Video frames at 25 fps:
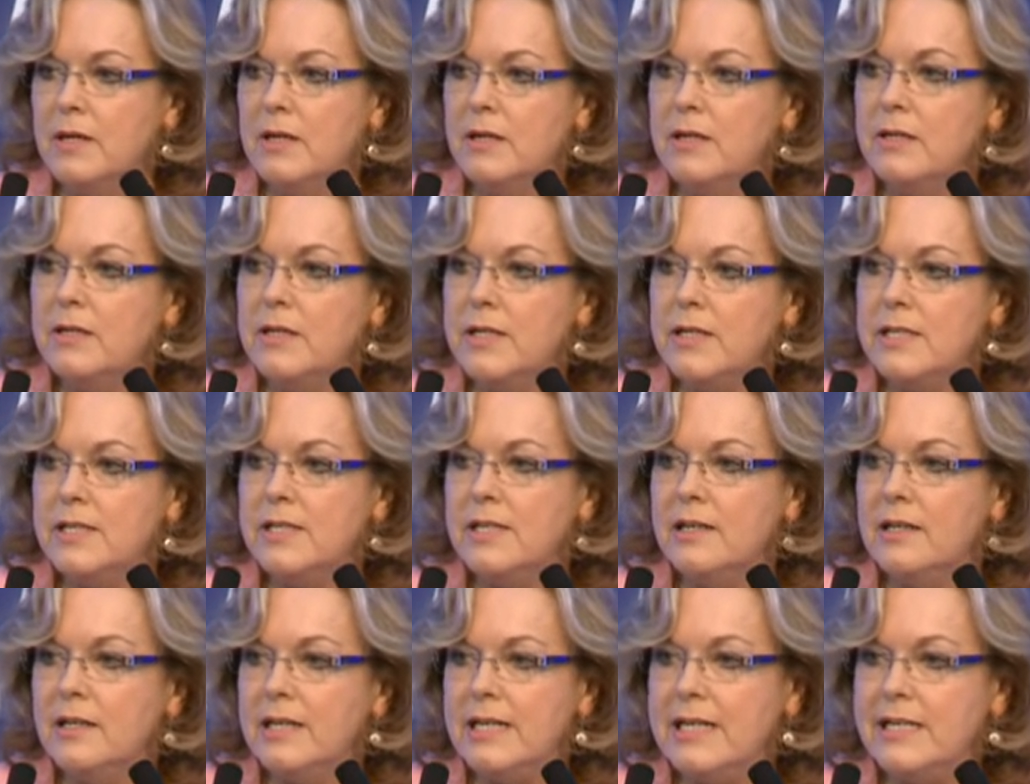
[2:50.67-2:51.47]
you need
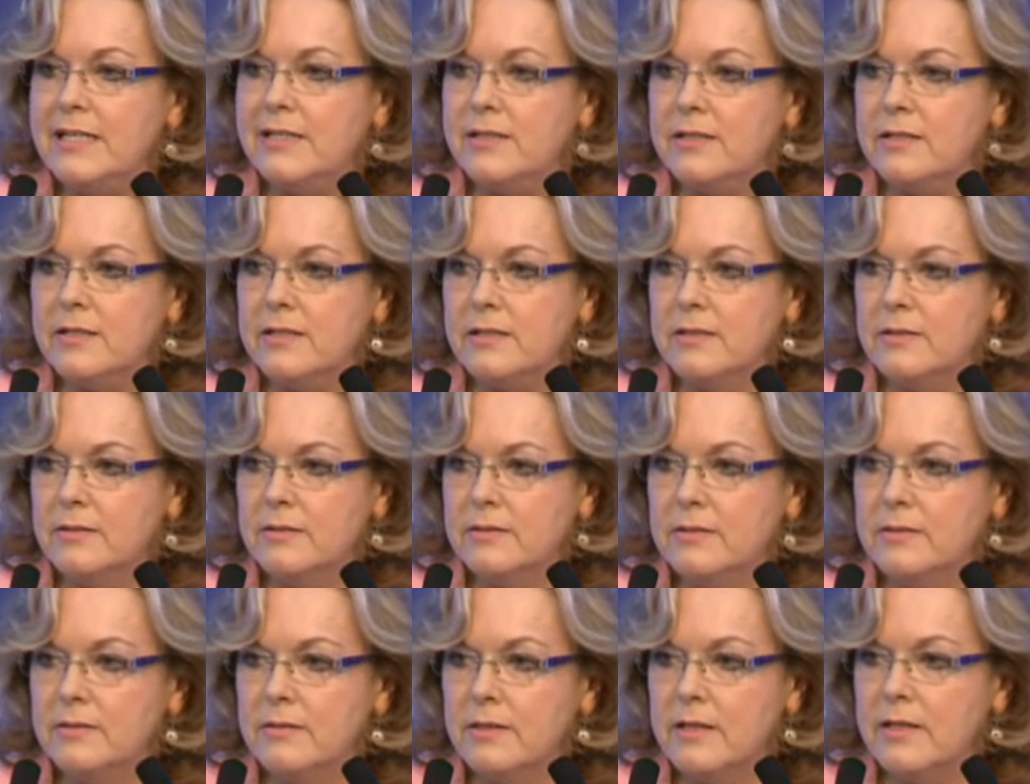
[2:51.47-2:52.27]
to lead it,
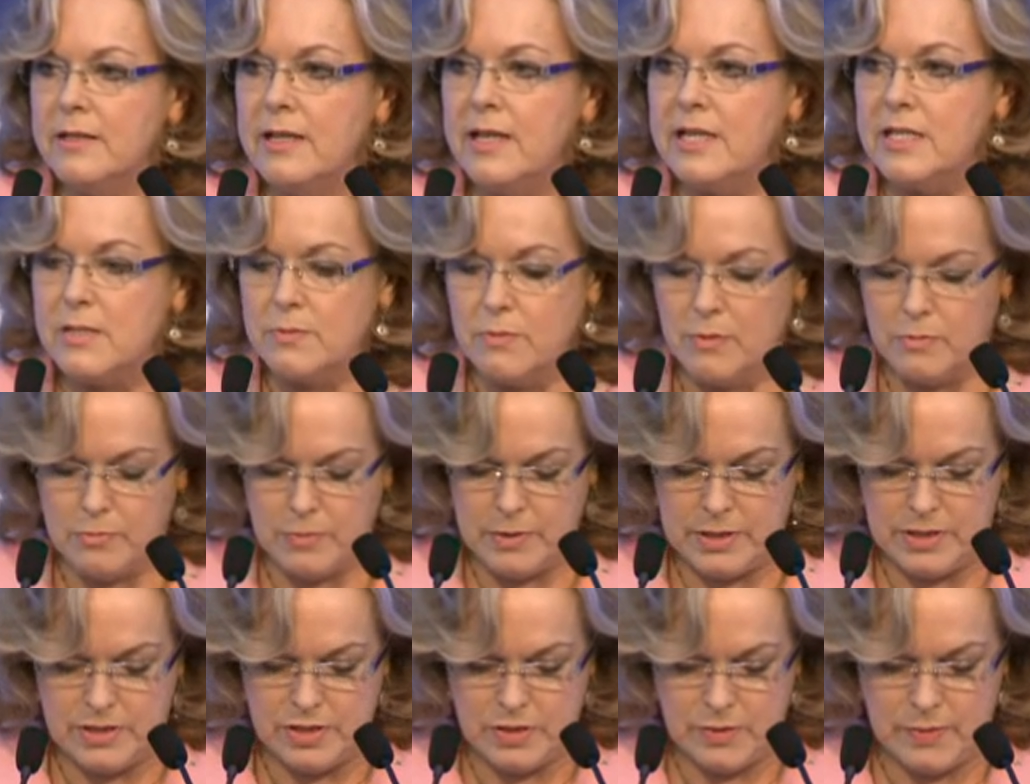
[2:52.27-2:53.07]
and that's what
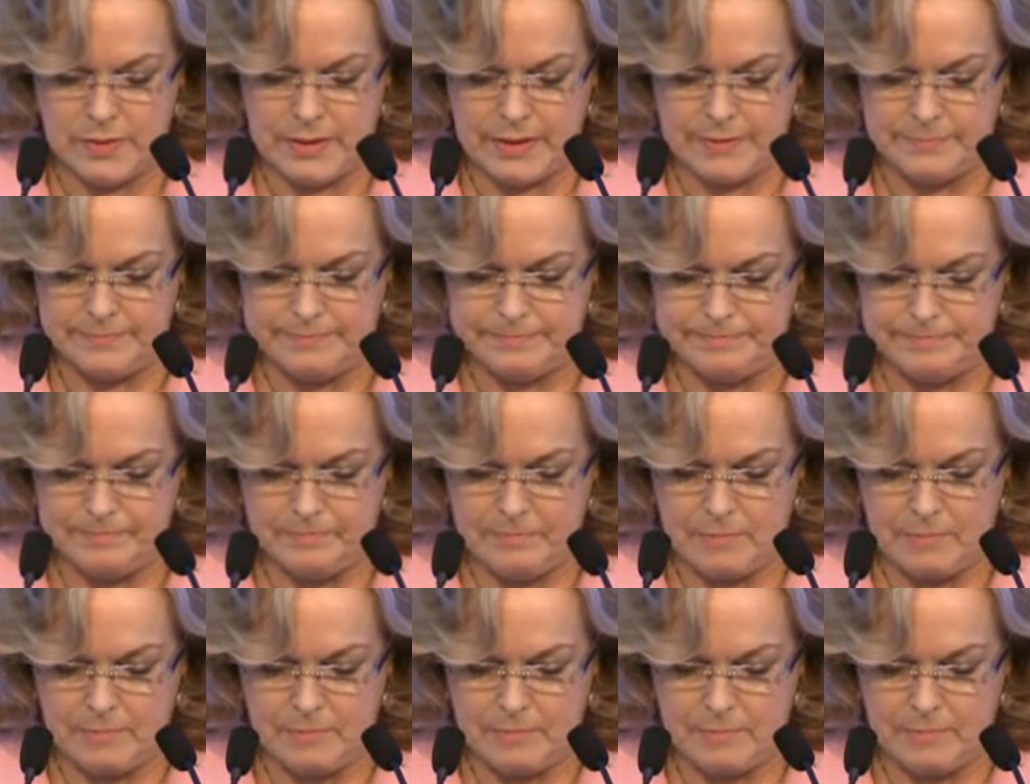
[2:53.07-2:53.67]
we're doing.